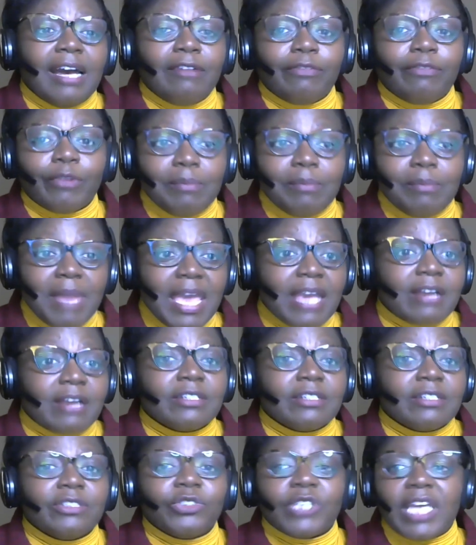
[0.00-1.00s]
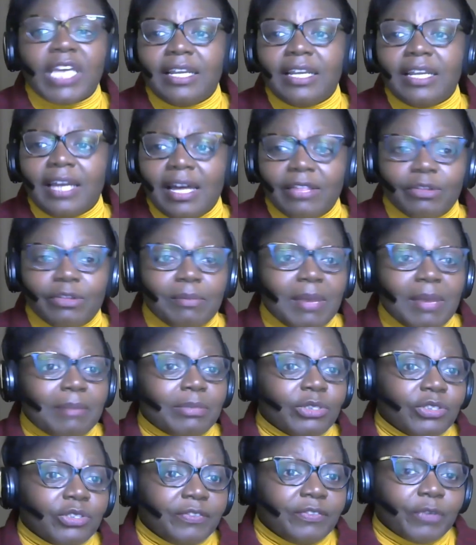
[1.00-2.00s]
for mayors and other
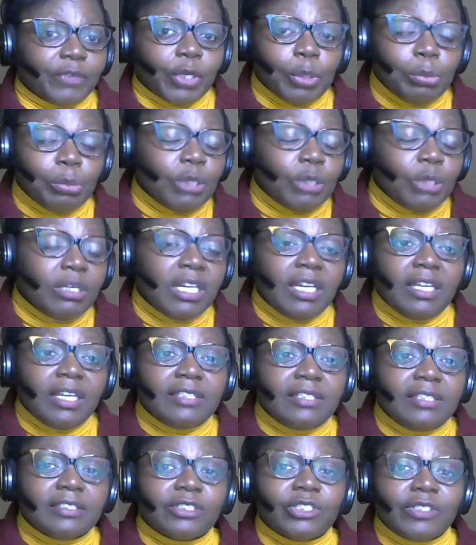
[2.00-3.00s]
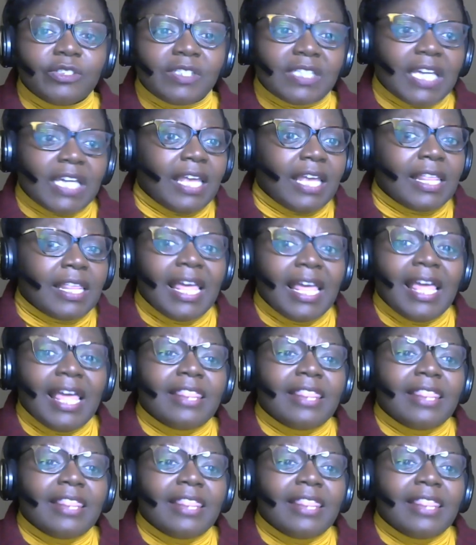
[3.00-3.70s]
members of communities to say